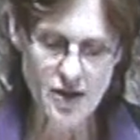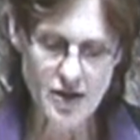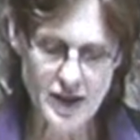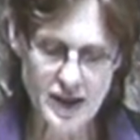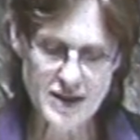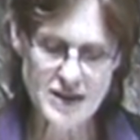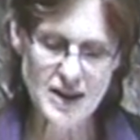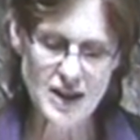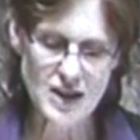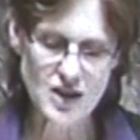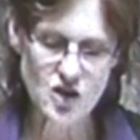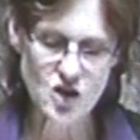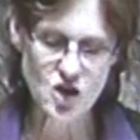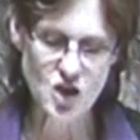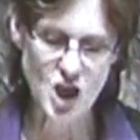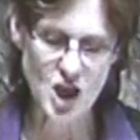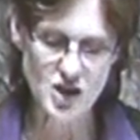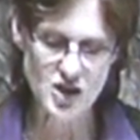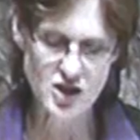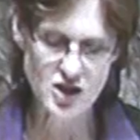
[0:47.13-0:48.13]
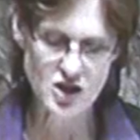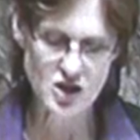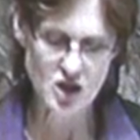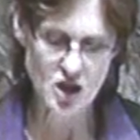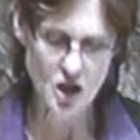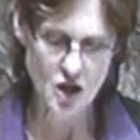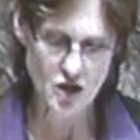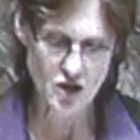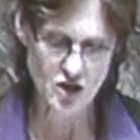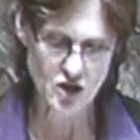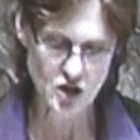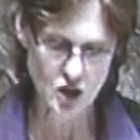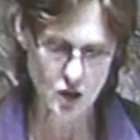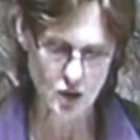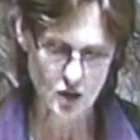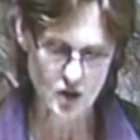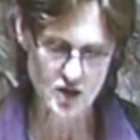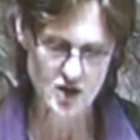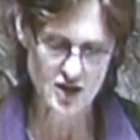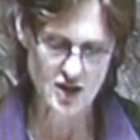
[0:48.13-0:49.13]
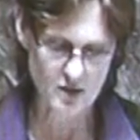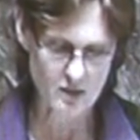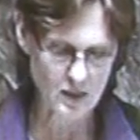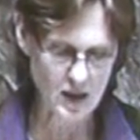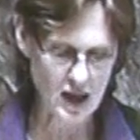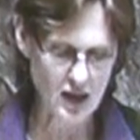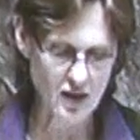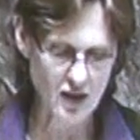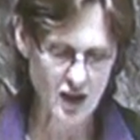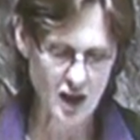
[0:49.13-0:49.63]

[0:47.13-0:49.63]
This is just the students that meet the